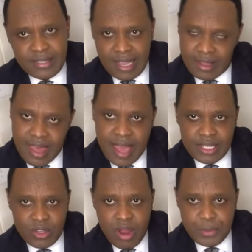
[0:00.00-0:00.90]
than
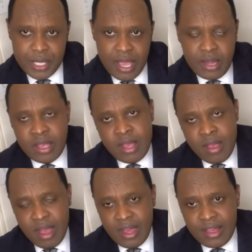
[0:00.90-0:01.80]
that. You know what I'm saying?
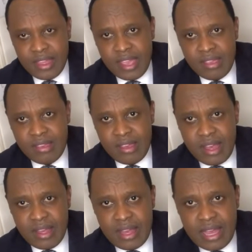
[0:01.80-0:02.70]

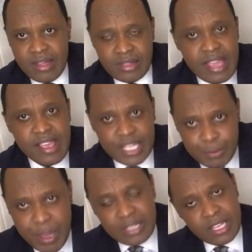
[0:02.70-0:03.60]
They
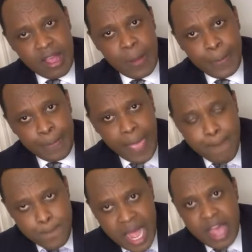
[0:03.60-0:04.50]
expect
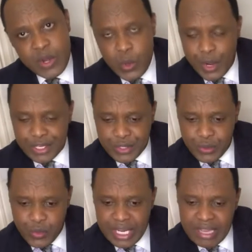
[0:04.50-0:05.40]
a man who
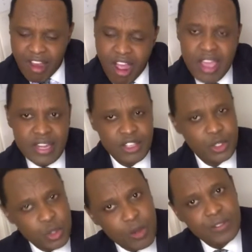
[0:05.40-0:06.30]
is really kind and
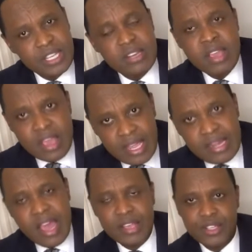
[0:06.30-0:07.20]
soft and
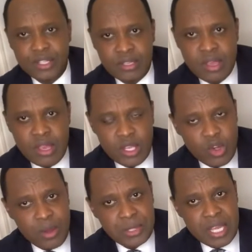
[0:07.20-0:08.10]
nice.
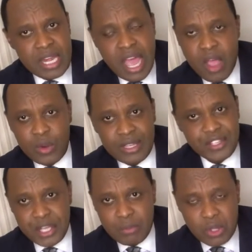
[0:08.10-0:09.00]
You know what I'm saying? Now, in
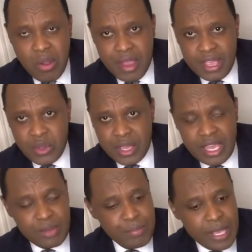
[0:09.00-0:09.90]
the same talking, you
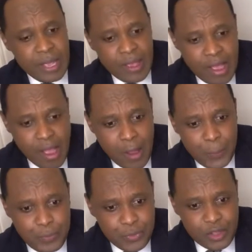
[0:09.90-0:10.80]
can be
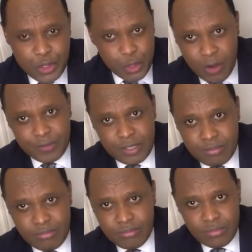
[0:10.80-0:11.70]

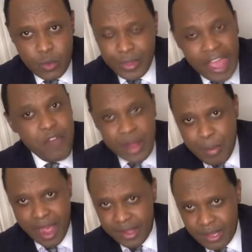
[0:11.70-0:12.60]
soft with
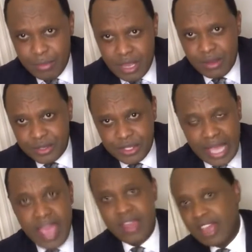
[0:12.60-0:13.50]
everybody, because
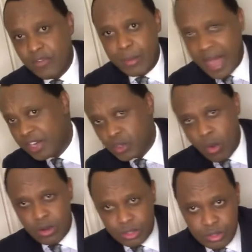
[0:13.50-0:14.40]
then everybody's
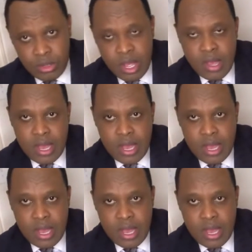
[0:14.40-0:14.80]
going to